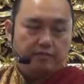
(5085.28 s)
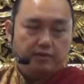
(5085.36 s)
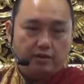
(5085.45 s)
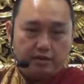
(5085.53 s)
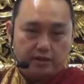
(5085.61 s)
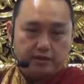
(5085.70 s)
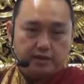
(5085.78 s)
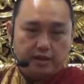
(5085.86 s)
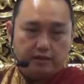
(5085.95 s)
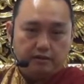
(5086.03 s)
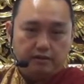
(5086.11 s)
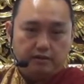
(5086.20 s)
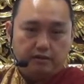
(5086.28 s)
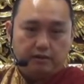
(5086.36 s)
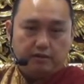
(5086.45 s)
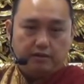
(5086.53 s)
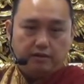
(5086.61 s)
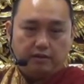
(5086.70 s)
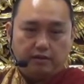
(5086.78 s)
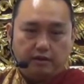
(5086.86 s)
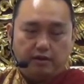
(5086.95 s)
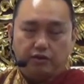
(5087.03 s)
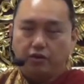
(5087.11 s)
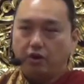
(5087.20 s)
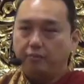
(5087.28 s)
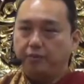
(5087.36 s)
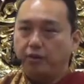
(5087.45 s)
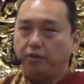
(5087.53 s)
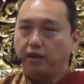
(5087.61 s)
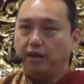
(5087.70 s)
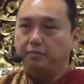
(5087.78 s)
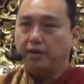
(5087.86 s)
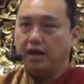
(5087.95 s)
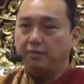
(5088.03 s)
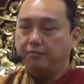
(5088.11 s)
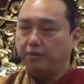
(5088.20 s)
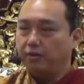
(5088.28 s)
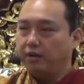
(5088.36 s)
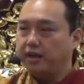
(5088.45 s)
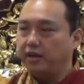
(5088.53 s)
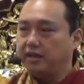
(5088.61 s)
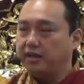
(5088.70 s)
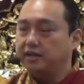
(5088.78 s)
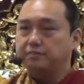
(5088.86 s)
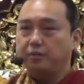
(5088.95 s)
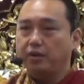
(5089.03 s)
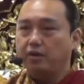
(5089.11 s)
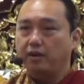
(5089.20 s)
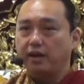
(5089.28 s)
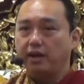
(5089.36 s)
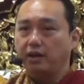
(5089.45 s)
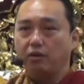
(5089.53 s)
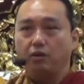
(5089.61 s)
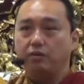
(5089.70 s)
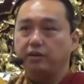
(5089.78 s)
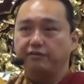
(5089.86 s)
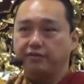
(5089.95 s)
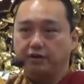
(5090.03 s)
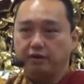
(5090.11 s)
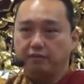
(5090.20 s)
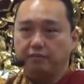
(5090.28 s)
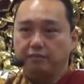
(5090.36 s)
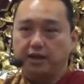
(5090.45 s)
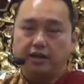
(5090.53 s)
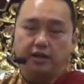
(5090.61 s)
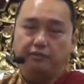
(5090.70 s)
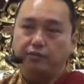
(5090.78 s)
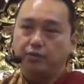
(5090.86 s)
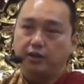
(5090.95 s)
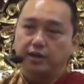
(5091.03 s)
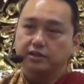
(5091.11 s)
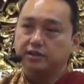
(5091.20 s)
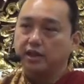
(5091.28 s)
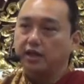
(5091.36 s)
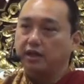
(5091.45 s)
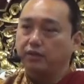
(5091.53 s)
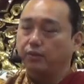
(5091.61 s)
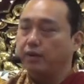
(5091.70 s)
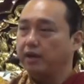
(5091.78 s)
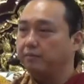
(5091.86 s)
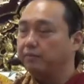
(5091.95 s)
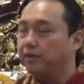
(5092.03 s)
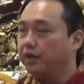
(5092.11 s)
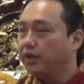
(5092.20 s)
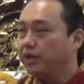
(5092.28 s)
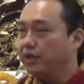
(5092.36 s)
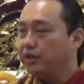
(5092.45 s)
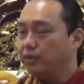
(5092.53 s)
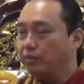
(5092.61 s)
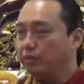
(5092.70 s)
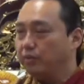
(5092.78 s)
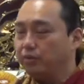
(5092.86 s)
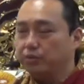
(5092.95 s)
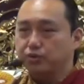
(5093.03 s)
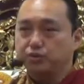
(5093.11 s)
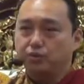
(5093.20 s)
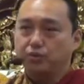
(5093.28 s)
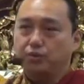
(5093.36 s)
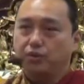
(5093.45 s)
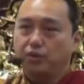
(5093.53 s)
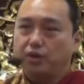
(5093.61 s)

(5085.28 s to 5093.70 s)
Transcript: You understand? Yeah. Your Pure Land, my Pure Land, his Pure Land, all different. But if you can say, those who